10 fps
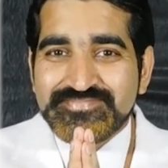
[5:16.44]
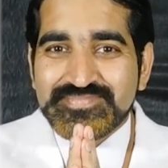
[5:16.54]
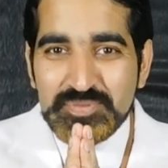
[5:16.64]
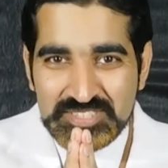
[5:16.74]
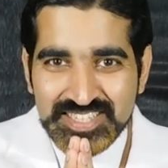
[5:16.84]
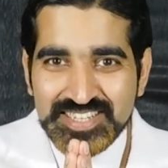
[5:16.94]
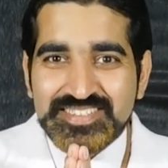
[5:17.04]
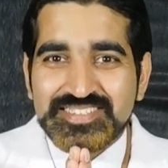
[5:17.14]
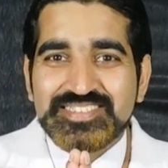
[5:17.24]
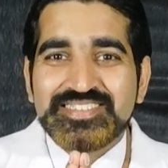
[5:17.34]
Namaskar.
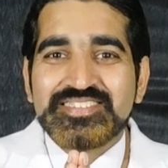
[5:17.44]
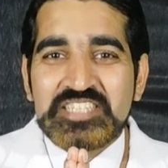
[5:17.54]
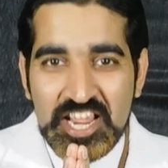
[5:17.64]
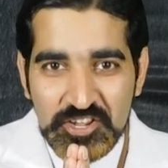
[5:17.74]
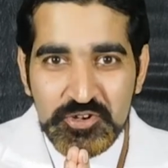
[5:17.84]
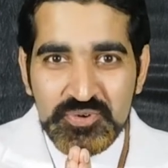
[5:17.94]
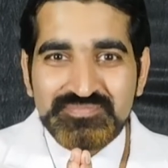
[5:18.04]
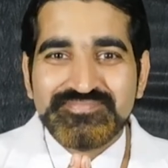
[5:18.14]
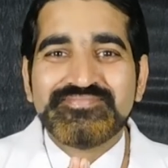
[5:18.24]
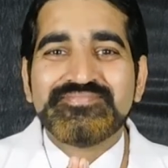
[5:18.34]
Thank you.
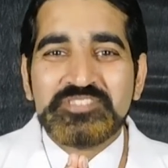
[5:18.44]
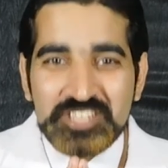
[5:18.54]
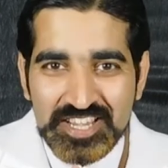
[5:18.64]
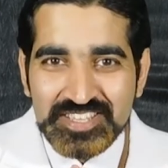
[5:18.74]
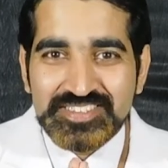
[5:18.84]
Jai Hind.